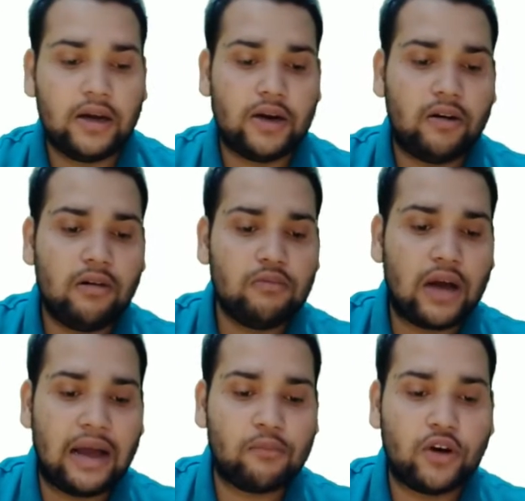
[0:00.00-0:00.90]
Now
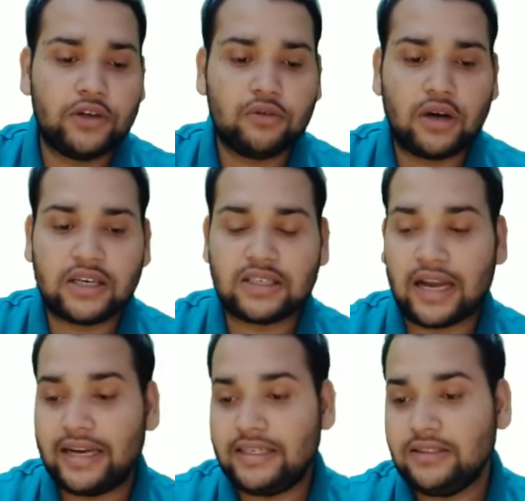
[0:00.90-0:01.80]
I'm going to
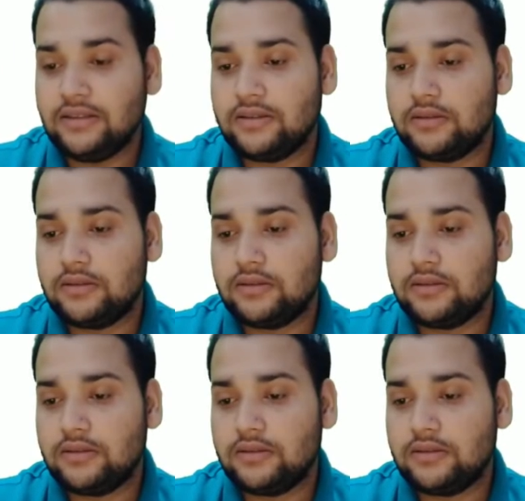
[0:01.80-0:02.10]
assign